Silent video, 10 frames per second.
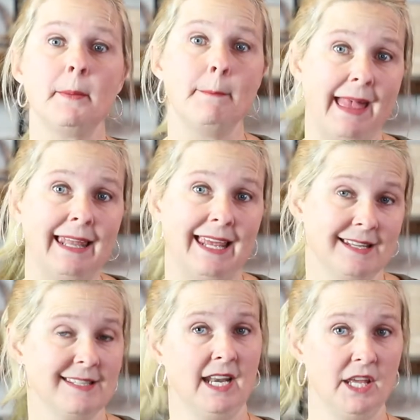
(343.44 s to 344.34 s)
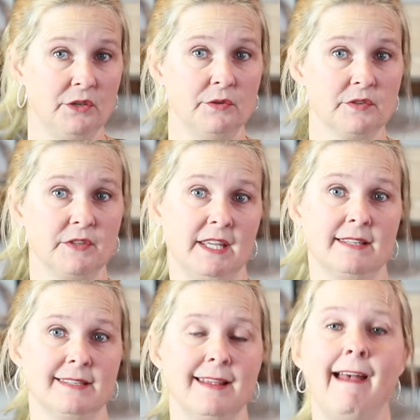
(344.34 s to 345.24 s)
the mayonnaise that I use for
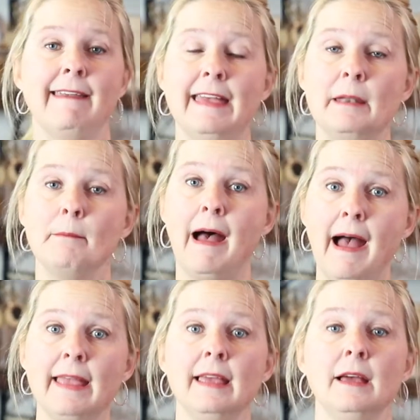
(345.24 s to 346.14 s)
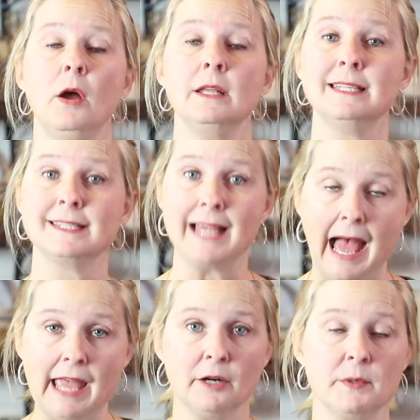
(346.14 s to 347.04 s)
this. Again, my
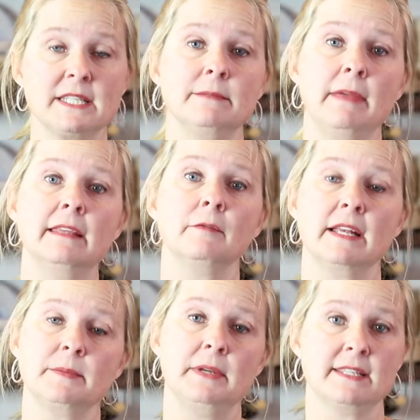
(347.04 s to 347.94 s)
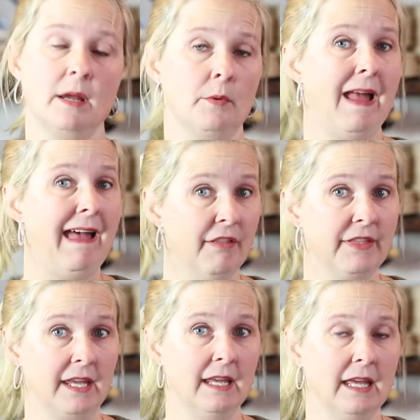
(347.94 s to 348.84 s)
desire was to make recipes that were
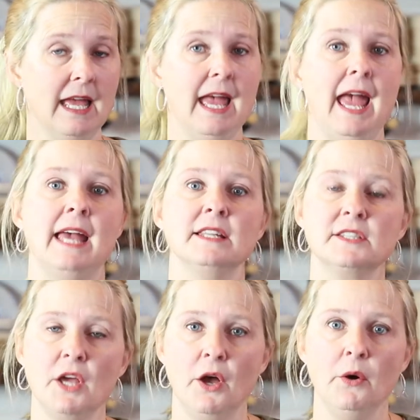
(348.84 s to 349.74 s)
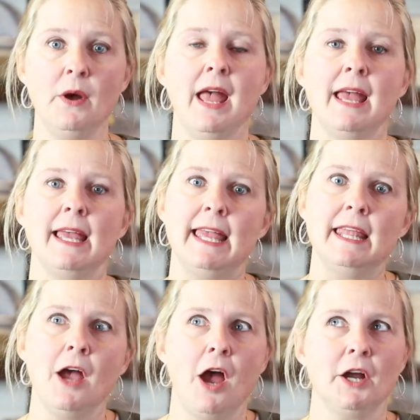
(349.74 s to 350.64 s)
healthy. And so,
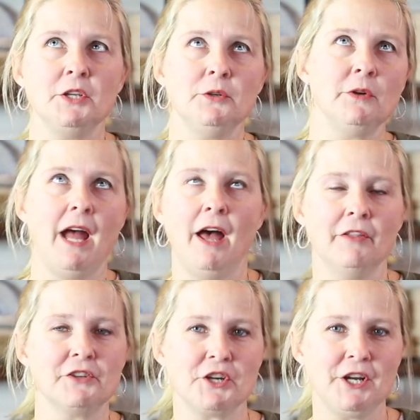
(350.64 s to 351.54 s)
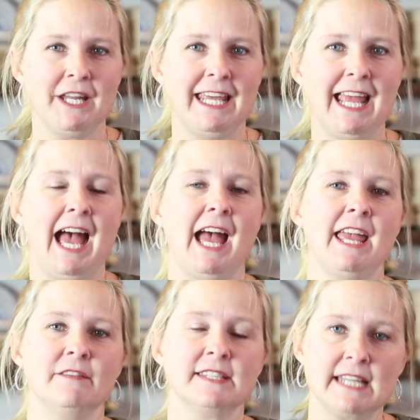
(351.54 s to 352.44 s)
in our new health journey, I
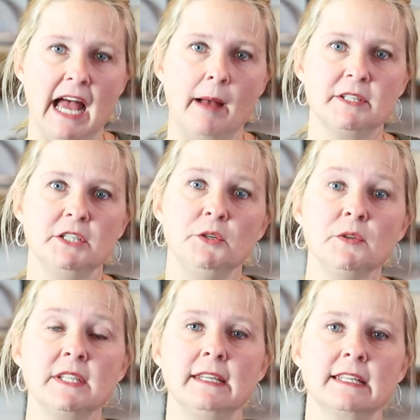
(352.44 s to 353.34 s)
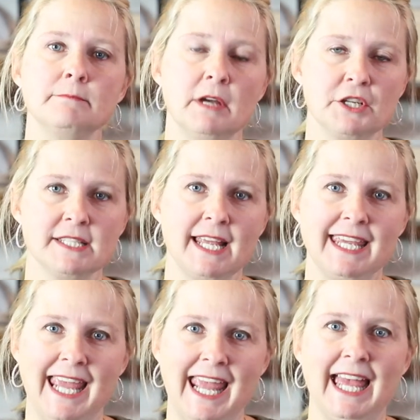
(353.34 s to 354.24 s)
have stopped using as much as I
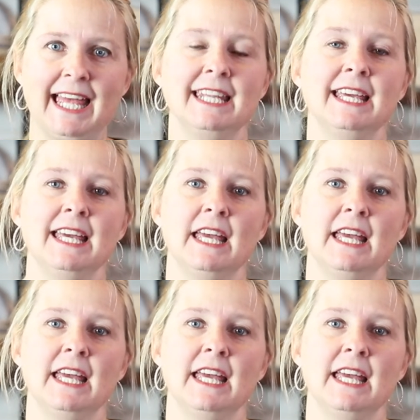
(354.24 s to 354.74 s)
can